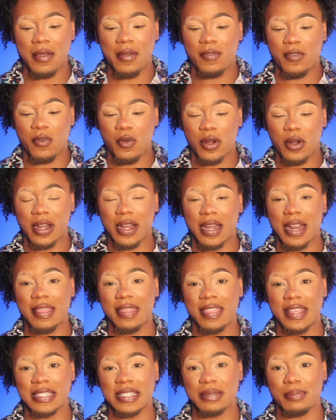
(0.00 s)
for
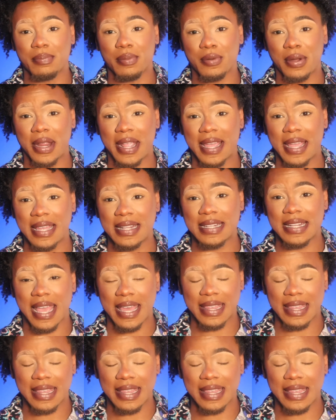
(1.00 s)
this brand.